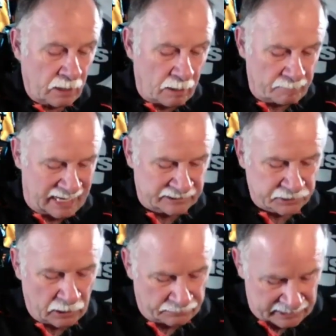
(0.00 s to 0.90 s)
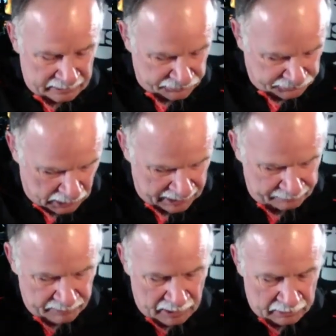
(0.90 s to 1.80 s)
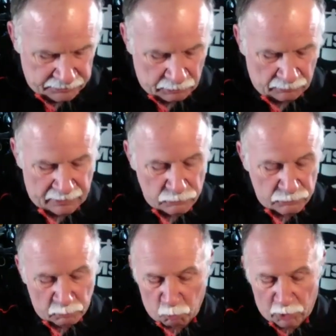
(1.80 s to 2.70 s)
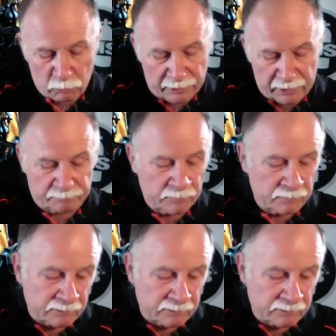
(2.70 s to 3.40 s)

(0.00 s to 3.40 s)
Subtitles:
a mask on the inside so that you can work with it.